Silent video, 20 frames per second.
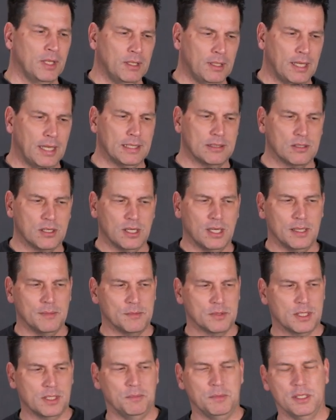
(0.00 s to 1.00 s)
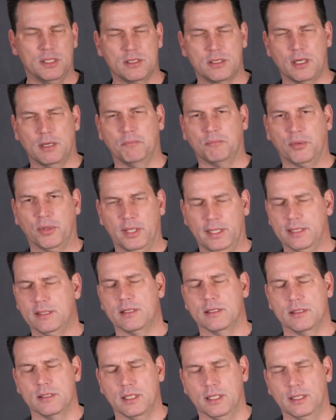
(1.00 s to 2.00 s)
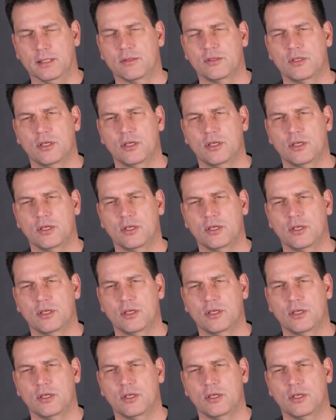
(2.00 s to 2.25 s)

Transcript: at times can be the same price as this.